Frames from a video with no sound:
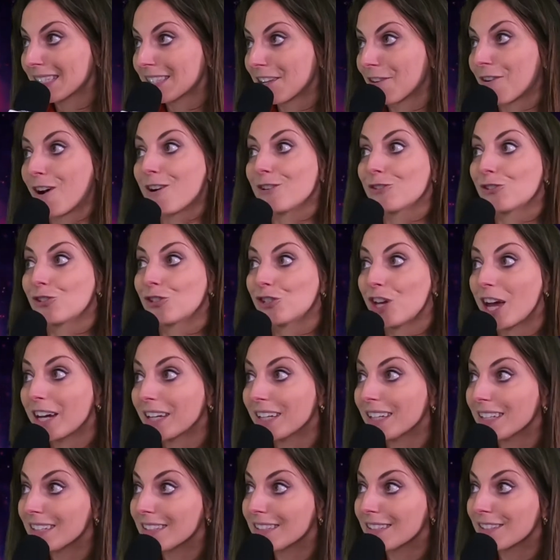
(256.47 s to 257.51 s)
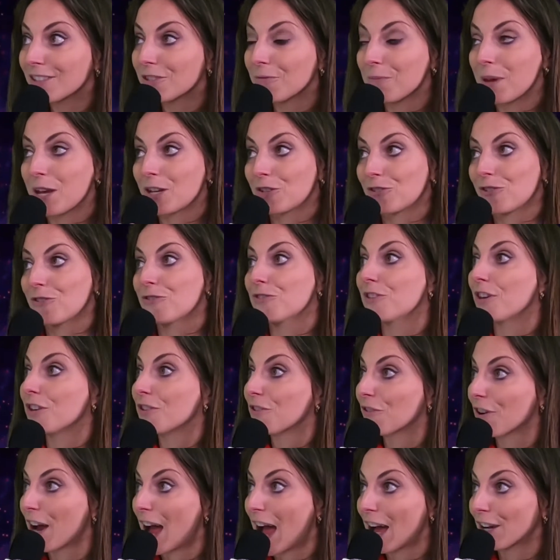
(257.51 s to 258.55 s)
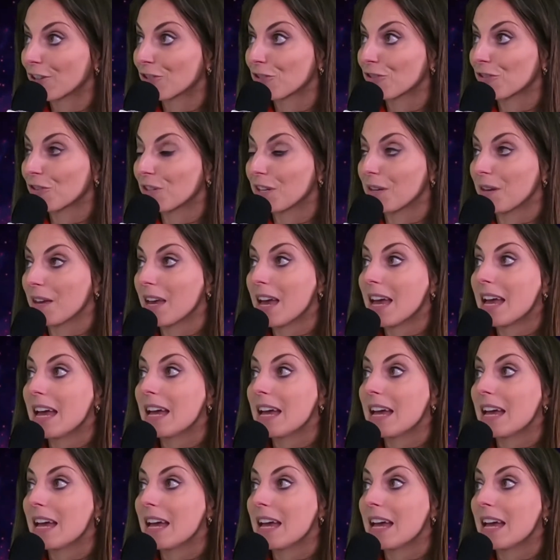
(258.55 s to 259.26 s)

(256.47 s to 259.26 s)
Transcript: There are check-ins to make sure that you're actually